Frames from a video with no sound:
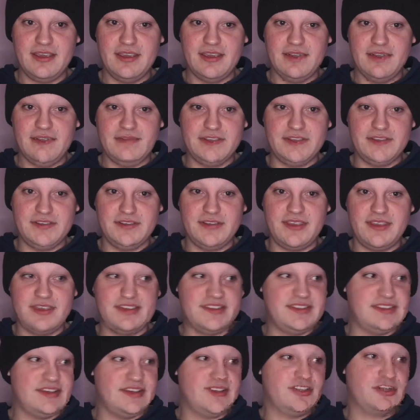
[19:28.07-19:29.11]
to
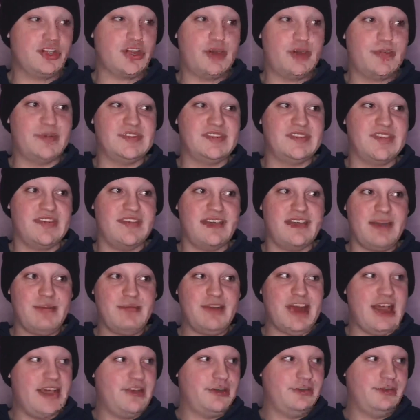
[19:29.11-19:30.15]
show us the
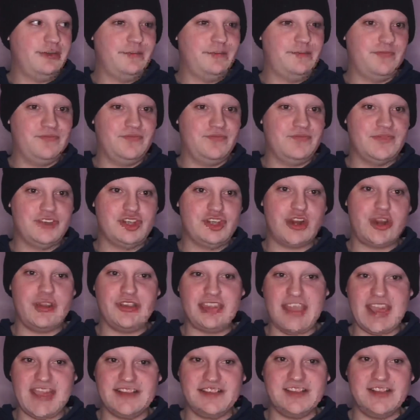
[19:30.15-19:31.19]
thumbnail. Joe
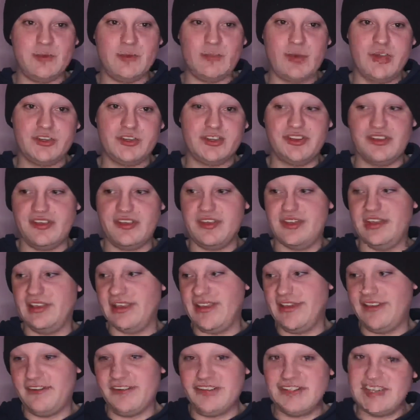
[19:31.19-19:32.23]
gets to watch the
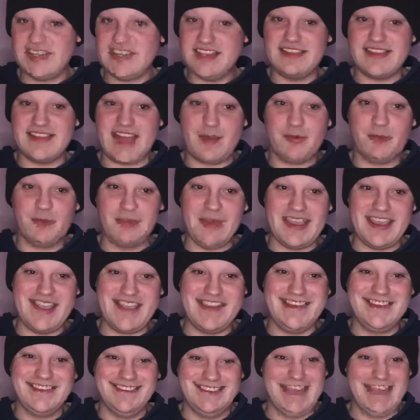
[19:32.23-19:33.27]
hilarity, that will
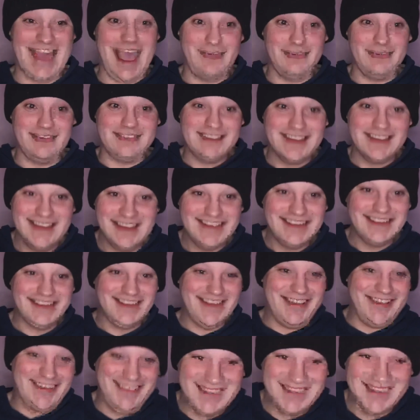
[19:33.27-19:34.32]
be that,
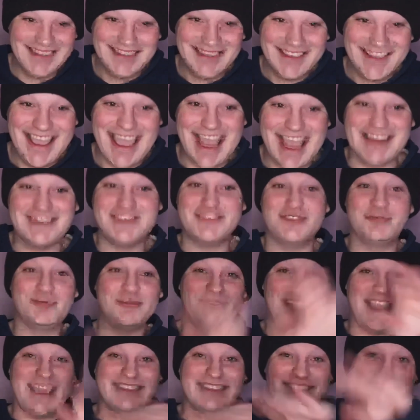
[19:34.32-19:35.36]
and you will
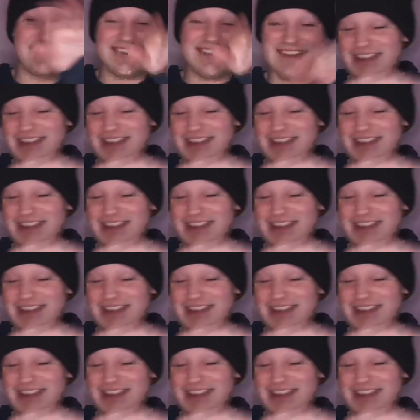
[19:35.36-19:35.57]
get to see